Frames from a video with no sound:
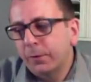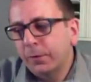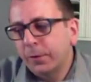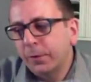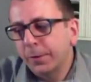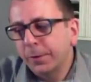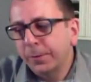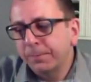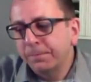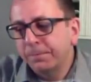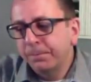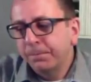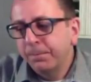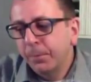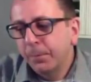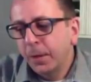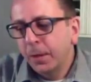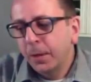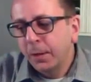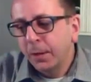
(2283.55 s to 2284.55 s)
So
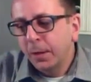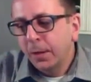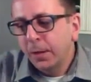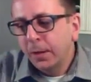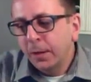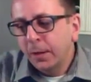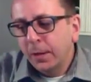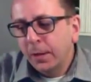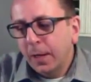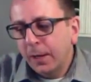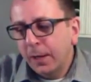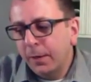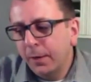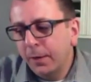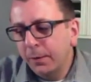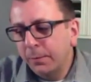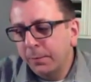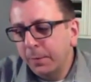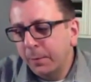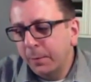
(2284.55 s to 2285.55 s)
I
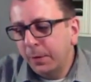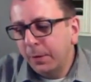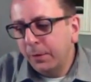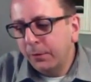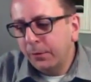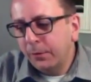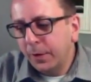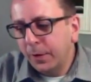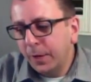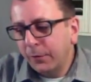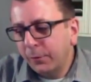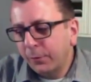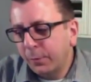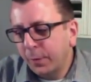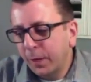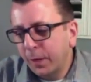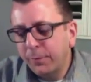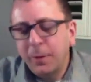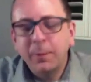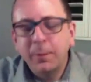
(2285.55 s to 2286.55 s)
don't know. Maybe it is the next
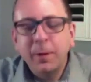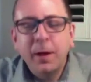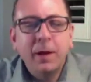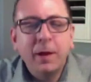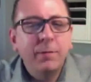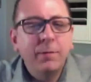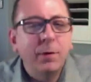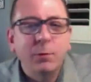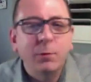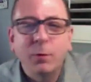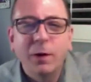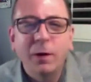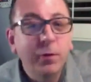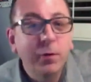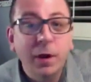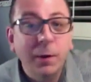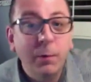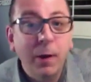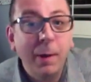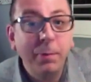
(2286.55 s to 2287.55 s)
wave. I'm having a rough
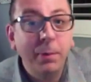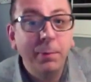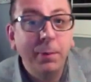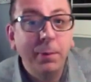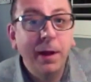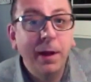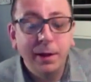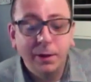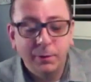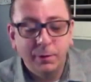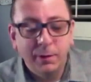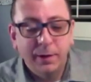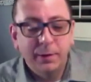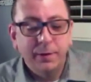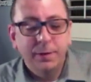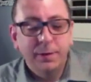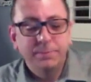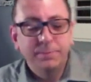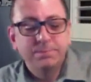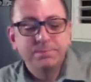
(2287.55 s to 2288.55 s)
time wrapping my head
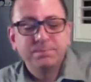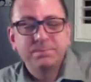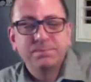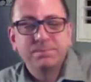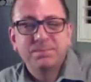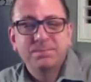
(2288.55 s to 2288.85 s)
around it. Yeah.